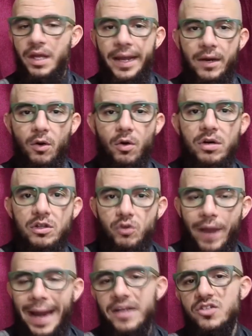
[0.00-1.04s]
in order
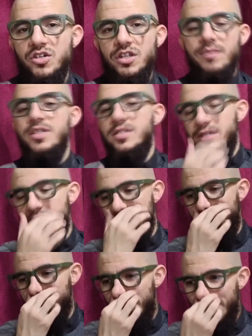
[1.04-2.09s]
to answer the
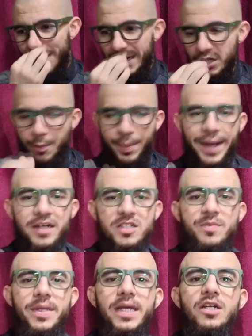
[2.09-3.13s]
misconception about your
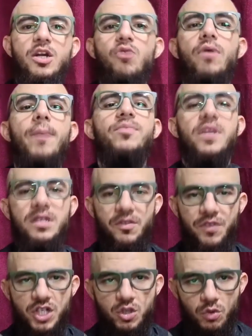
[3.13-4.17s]
parents being corrupt
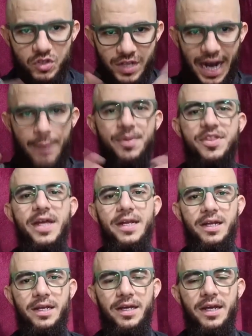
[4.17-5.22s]
individuals,
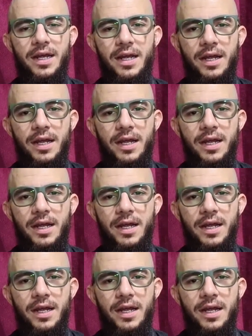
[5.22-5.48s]
hypothetically,